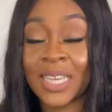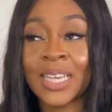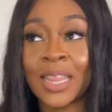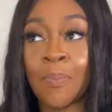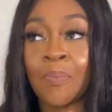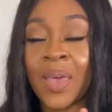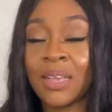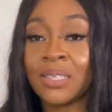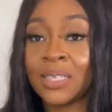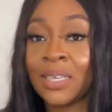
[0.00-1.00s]
That's like the
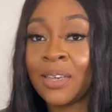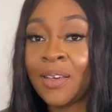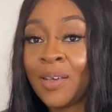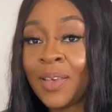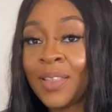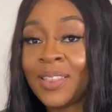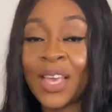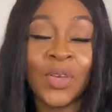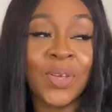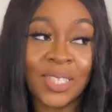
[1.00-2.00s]
best
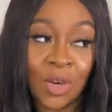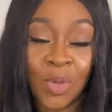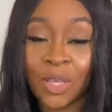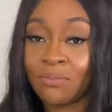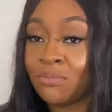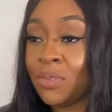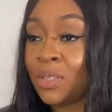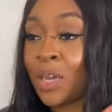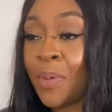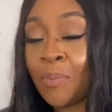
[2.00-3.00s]
thing you can tell me.
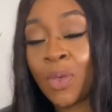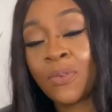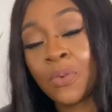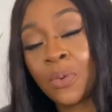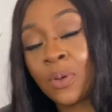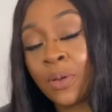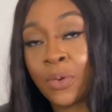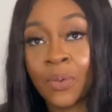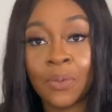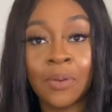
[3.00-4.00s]
Tell me I'm beautiful,
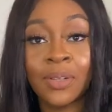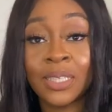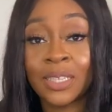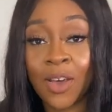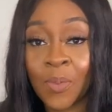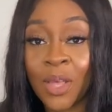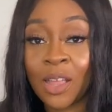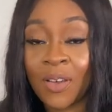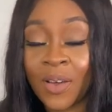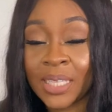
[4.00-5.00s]
cool. Tell me you
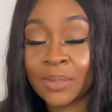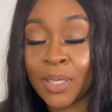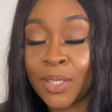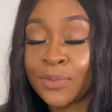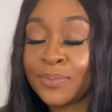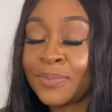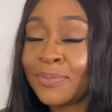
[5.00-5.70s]
love how I smell,